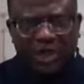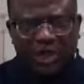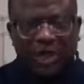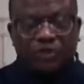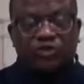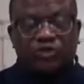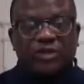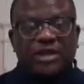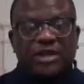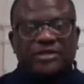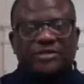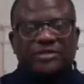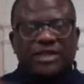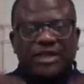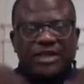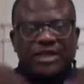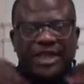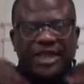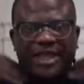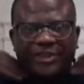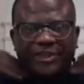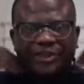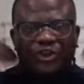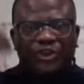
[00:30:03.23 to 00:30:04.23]
so that they
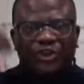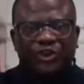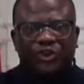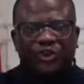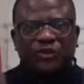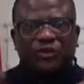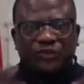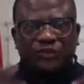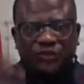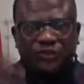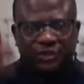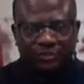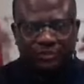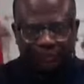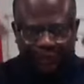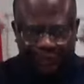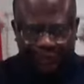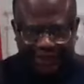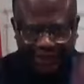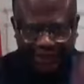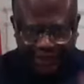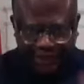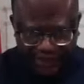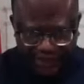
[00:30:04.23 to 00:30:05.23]
can use their
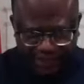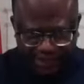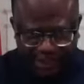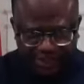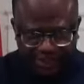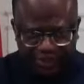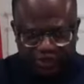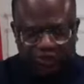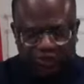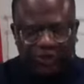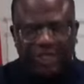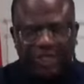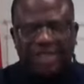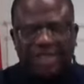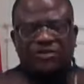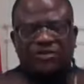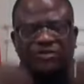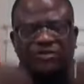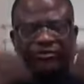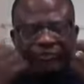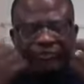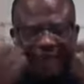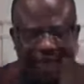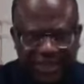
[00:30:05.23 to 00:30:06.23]
brain to
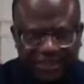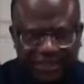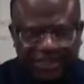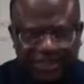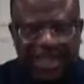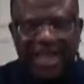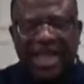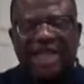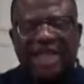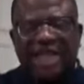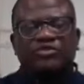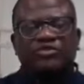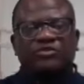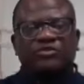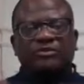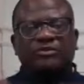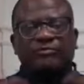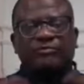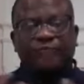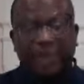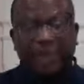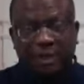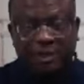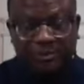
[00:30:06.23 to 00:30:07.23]
innovate and to
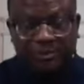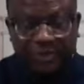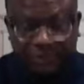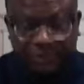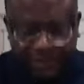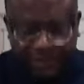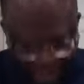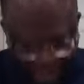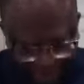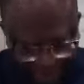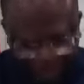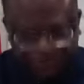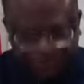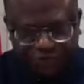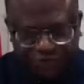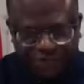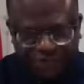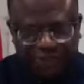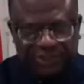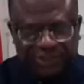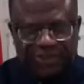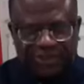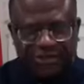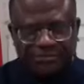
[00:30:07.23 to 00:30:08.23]
develop the country.
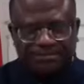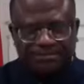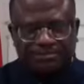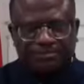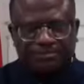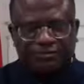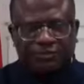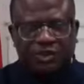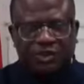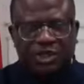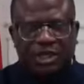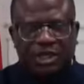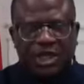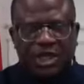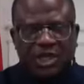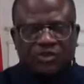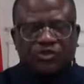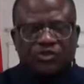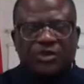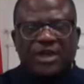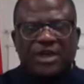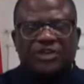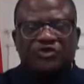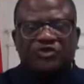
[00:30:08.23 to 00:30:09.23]

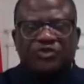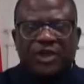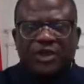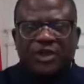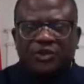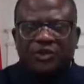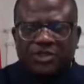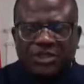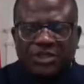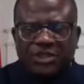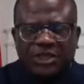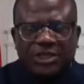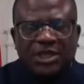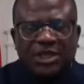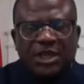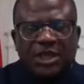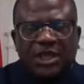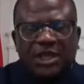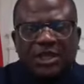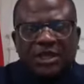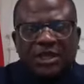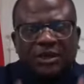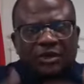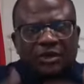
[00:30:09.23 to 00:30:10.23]
So that's why you see
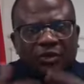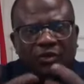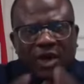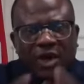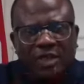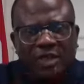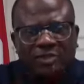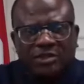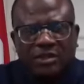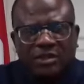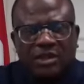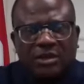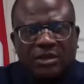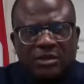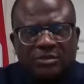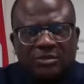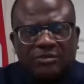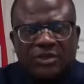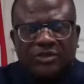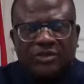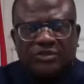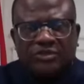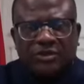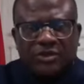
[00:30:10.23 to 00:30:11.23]
what
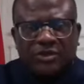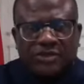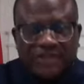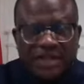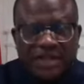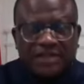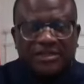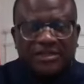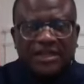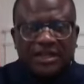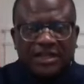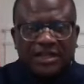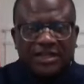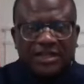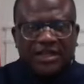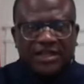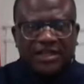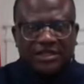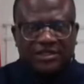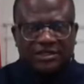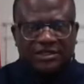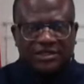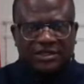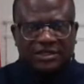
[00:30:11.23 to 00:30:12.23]
Mr. Sandel
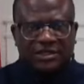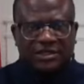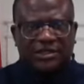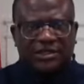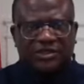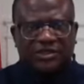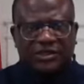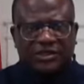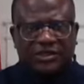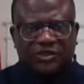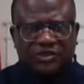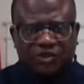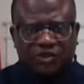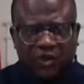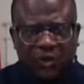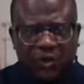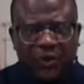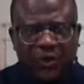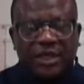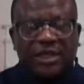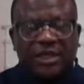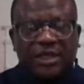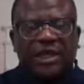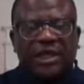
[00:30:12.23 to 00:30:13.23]
is
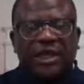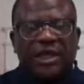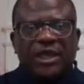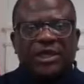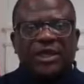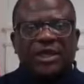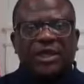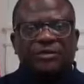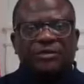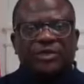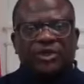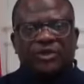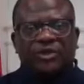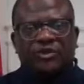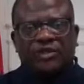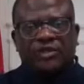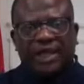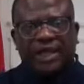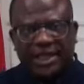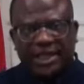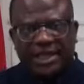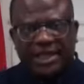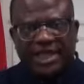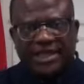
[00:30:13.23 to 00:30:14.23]
doing, because
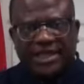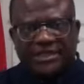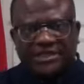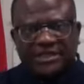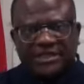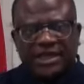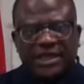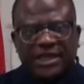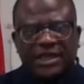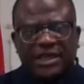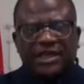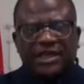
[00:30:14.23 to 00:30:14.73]
he has